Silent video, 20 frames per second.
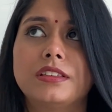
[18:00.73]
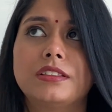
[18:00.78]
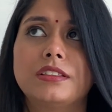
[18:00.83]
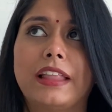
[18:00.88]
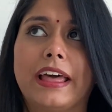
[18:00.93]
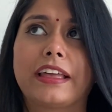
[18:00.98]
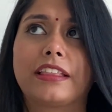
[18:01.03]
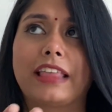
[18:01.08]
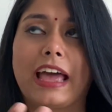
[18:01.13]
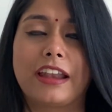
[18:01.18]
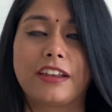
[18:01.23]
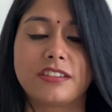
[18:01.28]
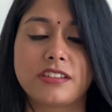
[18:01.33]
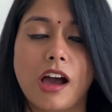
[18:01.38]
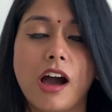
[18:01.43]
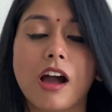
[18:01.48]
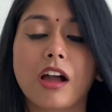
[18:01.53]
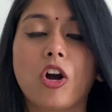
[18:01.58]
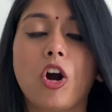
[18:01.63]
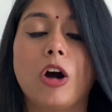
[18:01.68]
like that
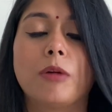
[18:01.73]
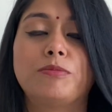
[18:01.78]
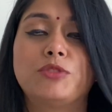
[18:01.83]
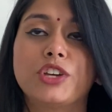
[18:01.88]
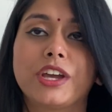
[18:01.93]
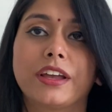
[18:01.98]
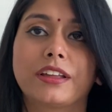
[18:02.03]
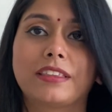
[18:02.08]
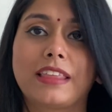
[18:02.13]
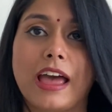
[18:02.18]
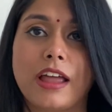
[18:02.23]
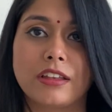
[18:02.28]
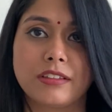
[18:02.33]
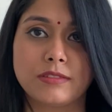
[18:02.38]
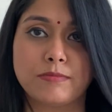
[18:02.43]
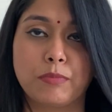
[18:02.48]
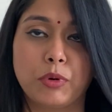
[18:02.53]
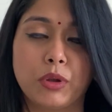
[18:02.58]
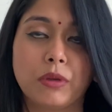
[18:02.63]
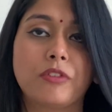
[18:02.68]
dark object that
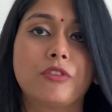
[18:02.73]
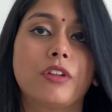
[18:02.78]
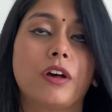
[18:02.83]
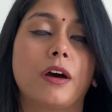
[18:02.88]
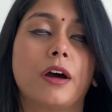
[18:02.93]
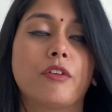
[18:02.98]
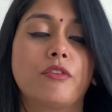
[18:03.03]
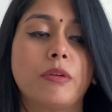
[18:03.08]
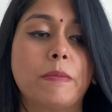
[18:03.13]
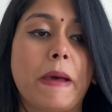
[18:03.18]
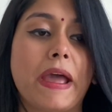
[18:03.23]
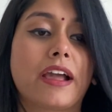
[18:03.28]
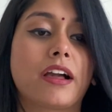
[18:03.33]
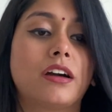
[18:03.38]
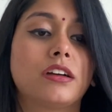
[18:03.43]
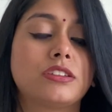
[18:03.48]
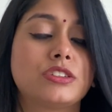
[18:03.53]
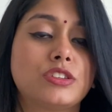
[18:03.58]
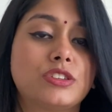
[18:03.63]
put Rebekah to